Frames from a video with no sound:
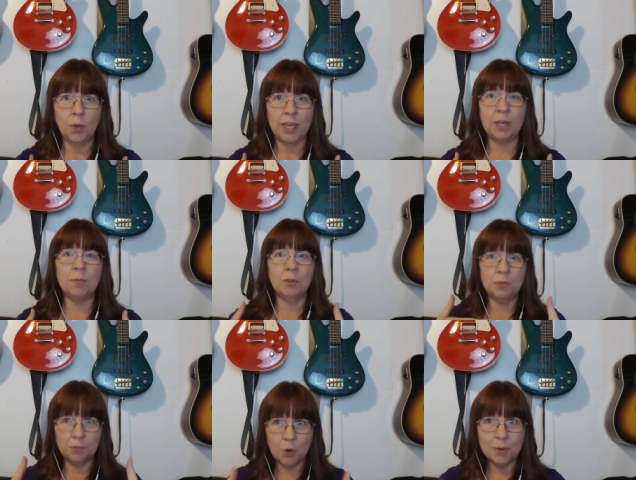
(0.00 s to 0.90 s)
He moved
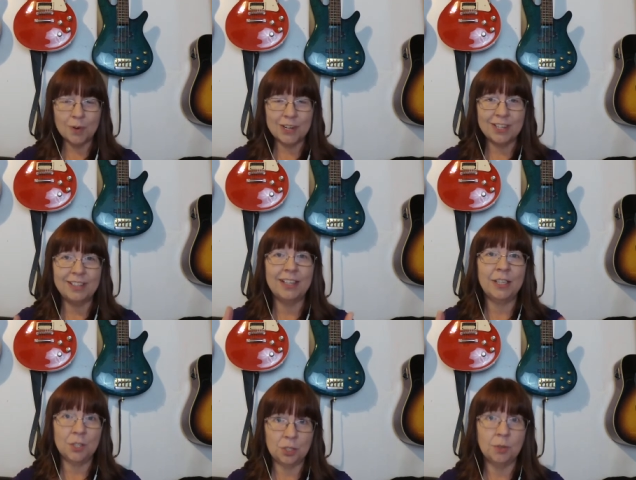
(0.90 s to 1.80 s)
forward
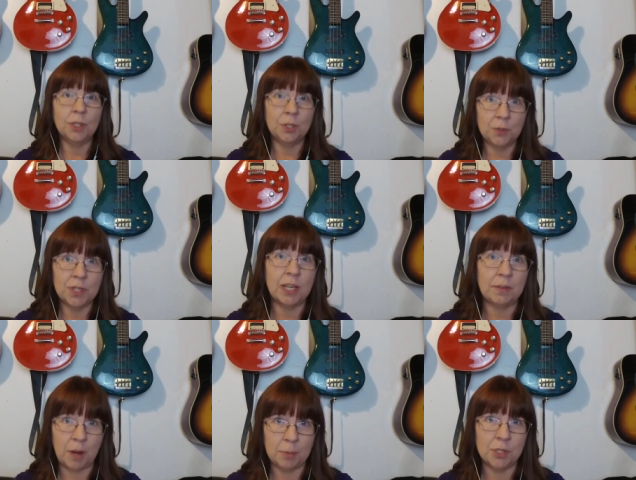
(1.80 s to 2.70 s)
into a new set
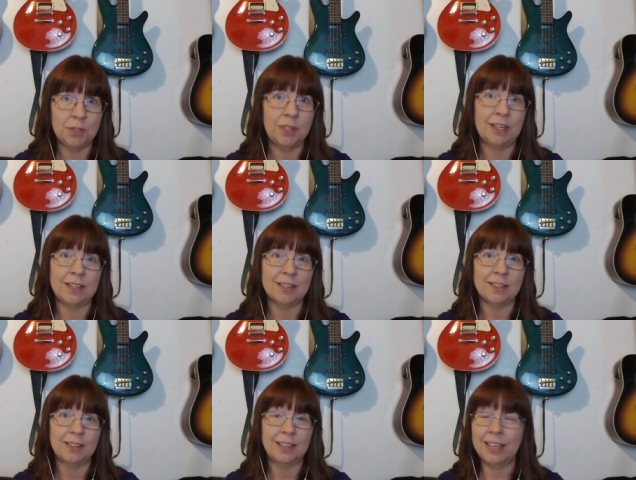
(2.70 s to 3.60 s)
of opportunities,
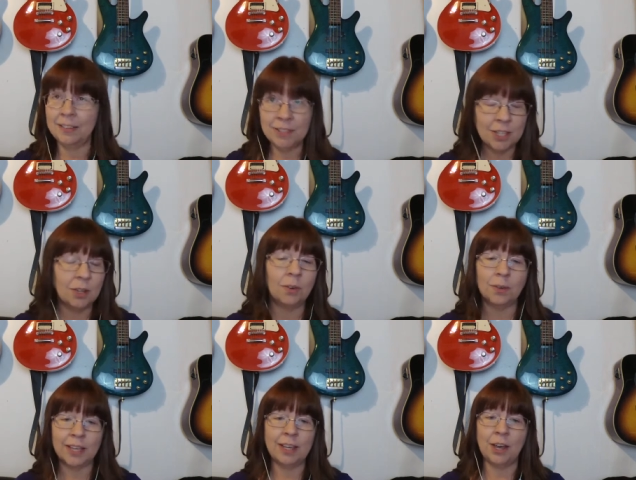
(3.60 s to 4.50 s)
even though
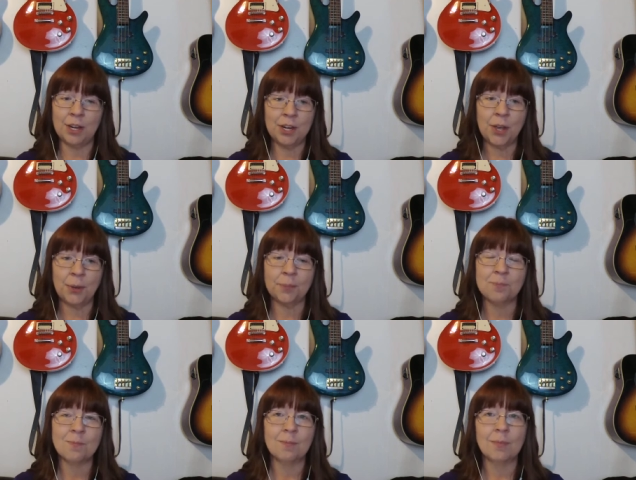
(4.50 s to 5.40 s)
he got a no.
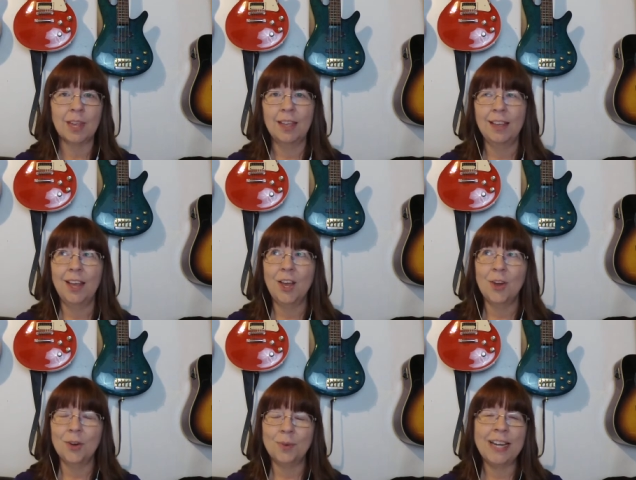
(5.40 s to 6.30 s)

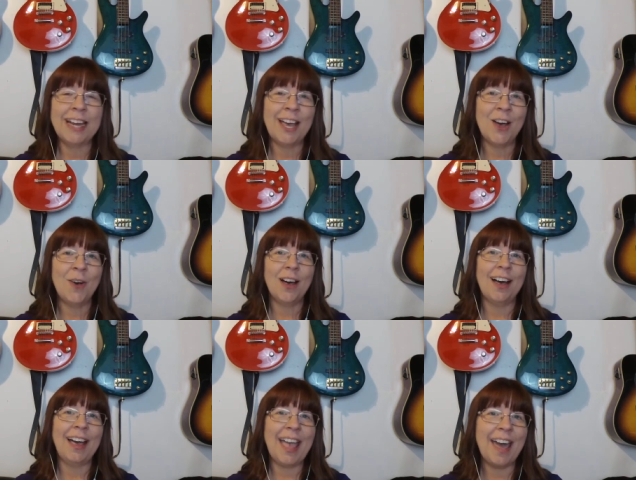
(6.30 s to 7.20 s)
Right now,
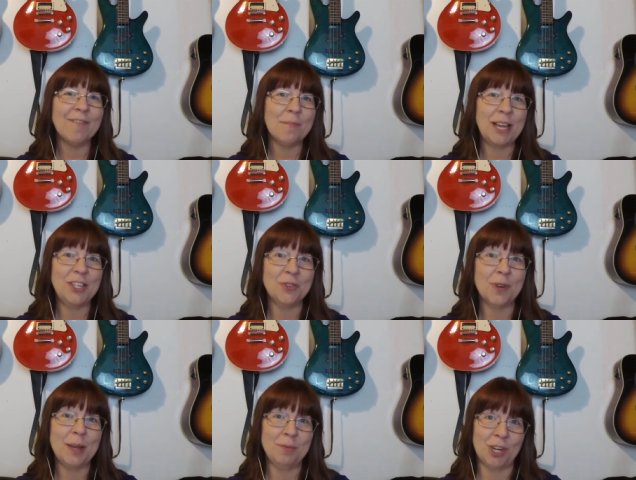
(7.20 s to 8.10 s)
I have my
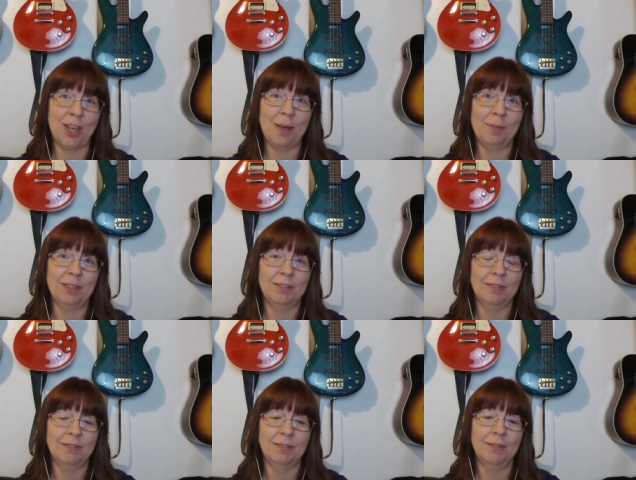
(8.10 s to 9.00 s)
dream job,
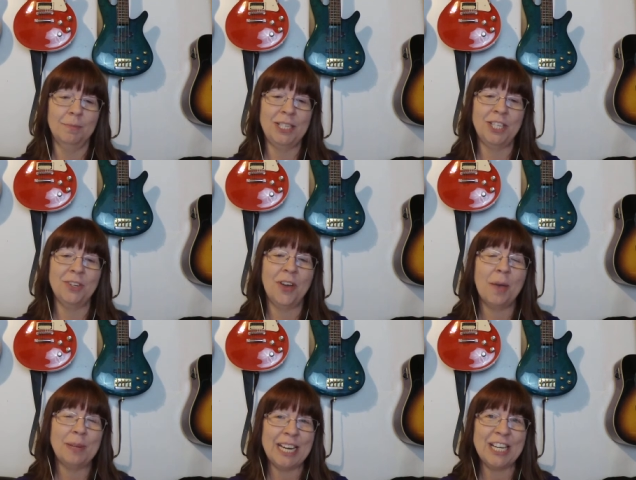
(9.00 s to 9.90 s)
but do you know
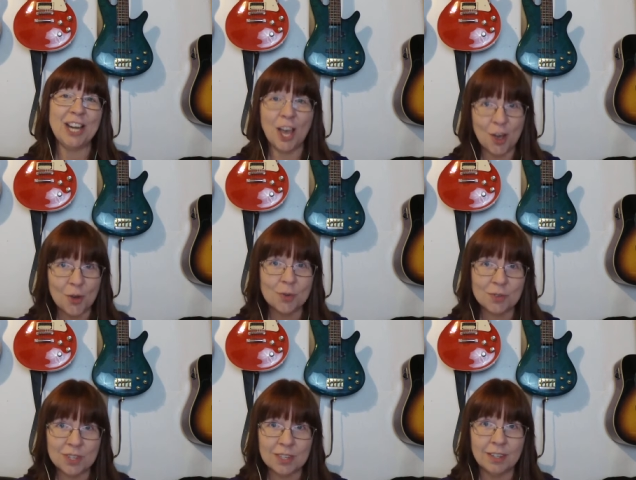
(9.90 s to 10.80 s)
how many
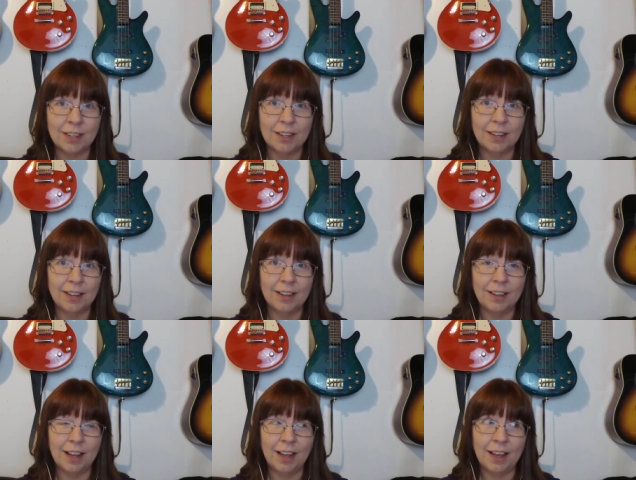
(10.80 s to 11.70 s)
no's
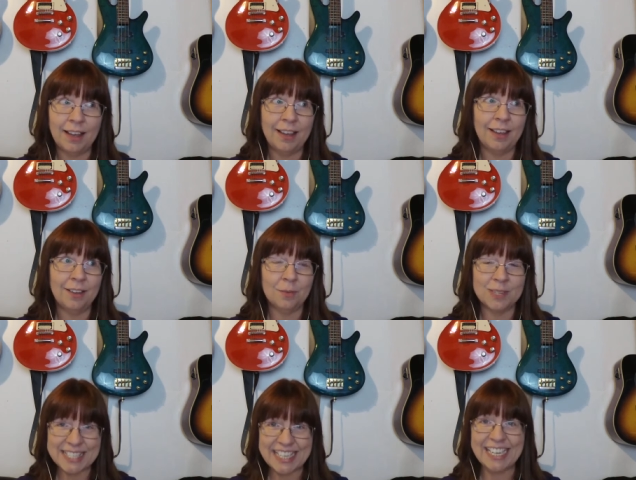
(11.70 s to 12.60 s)
I
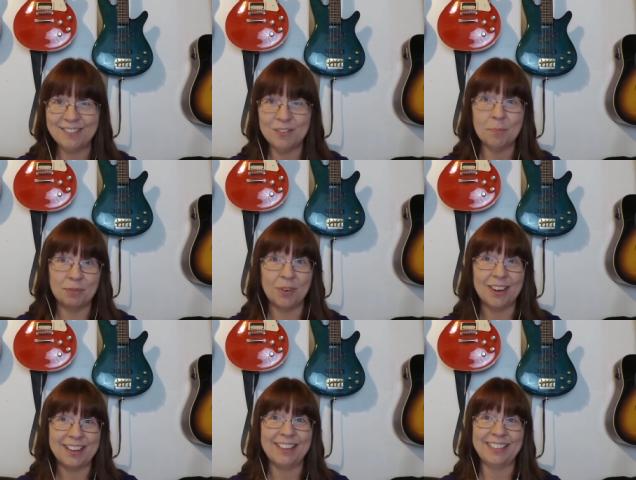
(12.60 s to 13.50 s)
received before
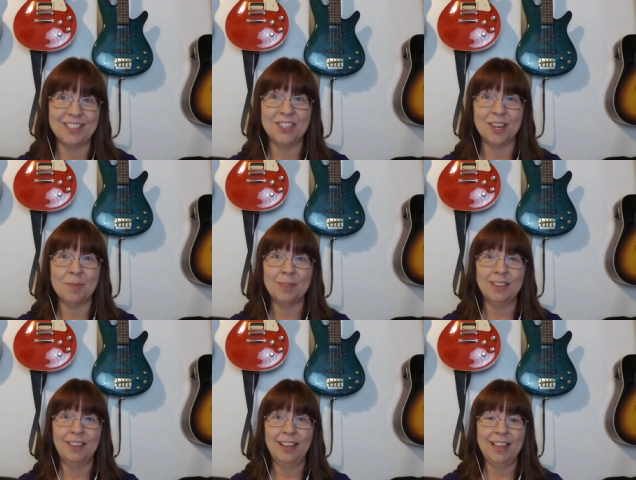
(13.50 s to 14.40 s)
I got this job?
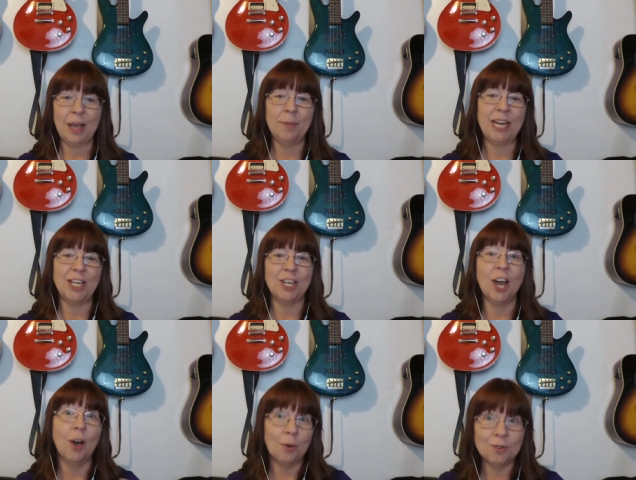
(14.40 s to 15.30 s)
How many
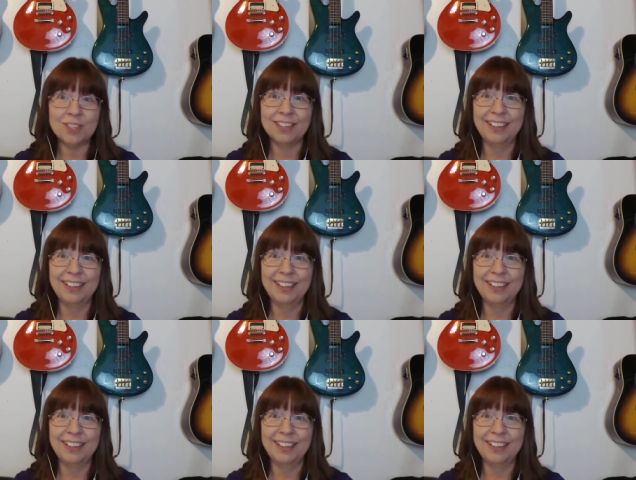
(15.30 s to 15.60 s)
no's?